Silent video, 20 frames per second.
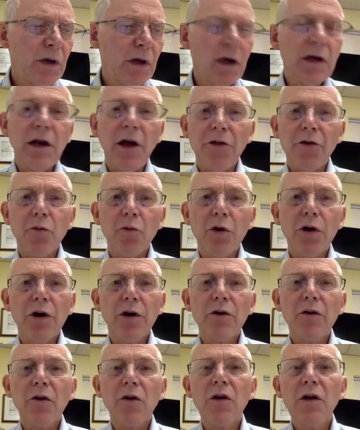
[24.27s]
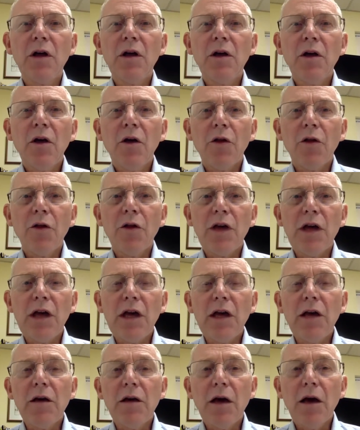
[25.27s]
In other words,
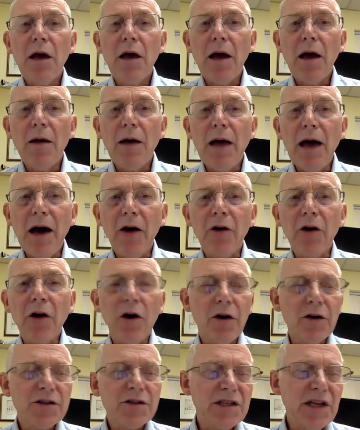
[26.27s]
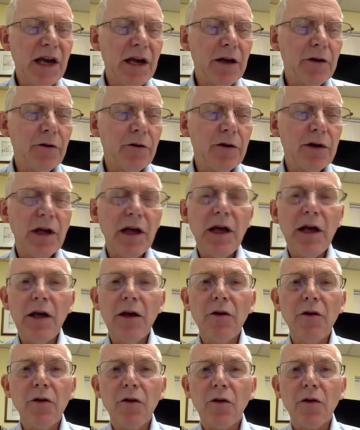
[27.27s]
the alcohol standard
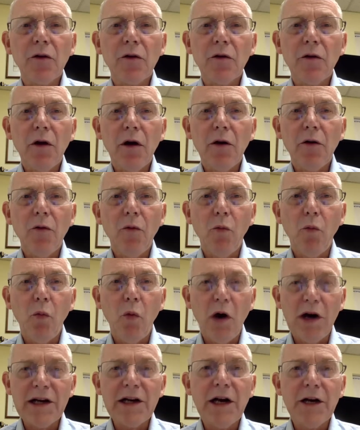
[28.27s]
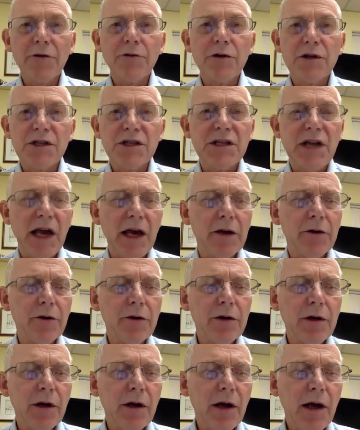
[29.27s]
is 100
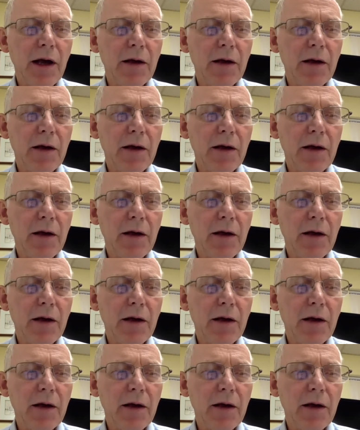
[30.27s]
standard